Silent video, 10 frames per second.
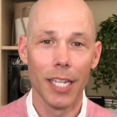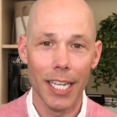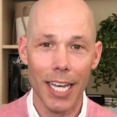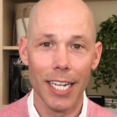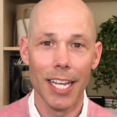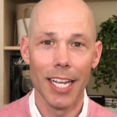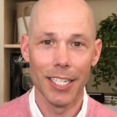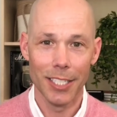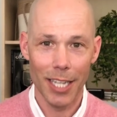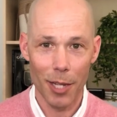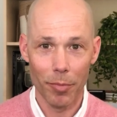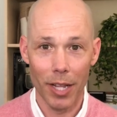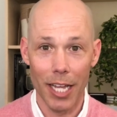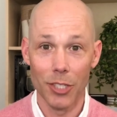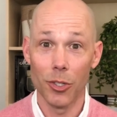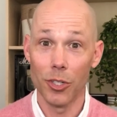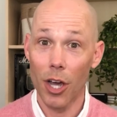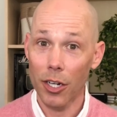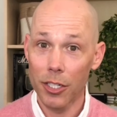Get an estate plan. So talk